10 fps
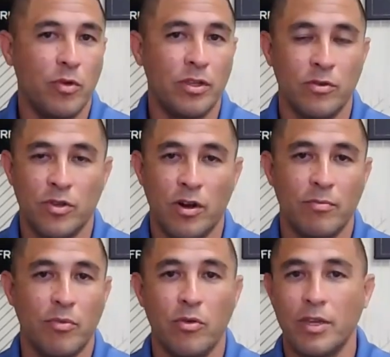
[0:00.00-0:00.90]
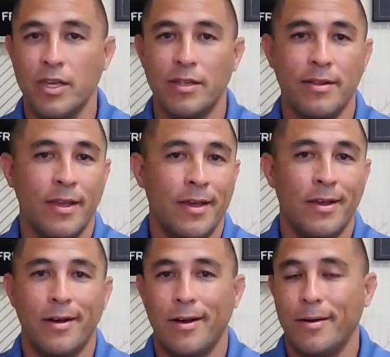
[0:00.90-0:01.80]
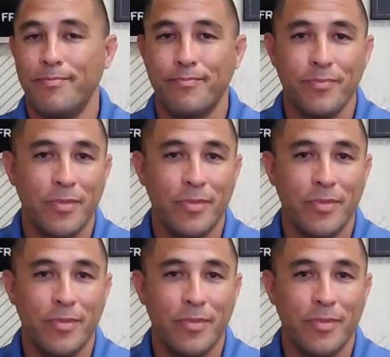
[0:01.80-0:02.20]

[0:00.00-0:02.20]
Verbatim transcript: Windows aren't broken, um,